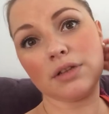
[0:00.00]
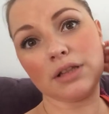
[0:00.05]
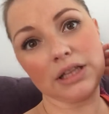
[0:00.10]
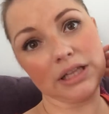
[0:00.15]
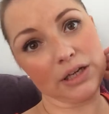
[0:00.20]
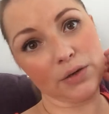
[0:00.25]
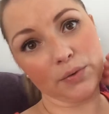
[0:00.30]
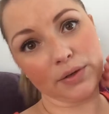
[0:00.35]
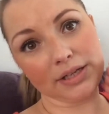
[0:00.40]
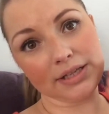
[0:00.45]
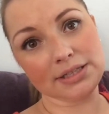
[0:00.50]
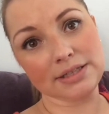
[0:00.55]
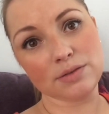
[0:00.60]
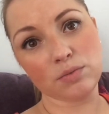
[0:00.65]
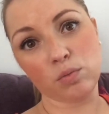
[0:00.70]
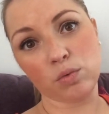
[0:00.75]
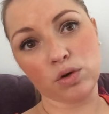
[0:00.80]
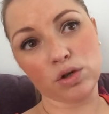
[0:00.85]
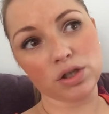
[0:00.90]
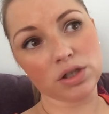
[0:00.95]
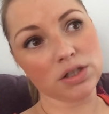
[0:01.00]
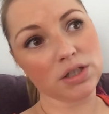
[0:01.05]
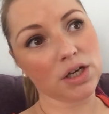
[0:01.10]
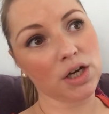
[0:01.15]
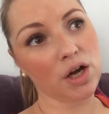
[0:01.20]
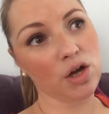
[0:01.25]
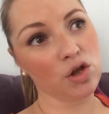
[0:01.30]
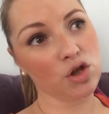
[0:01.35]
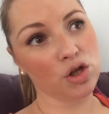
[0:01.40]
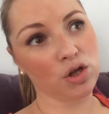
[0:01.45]
liquids,
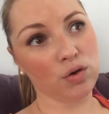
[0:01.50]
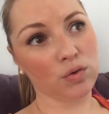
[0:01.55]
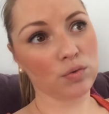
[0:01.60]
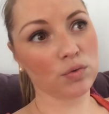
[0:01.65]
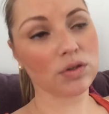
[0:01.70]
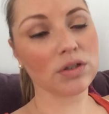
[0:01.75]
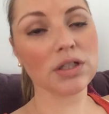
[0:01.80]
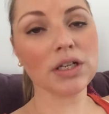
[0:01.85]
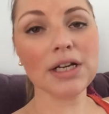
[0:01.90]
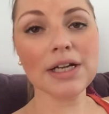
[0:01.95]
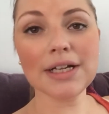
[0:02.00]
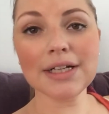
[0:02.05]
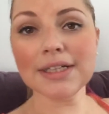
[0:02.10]
water, juice.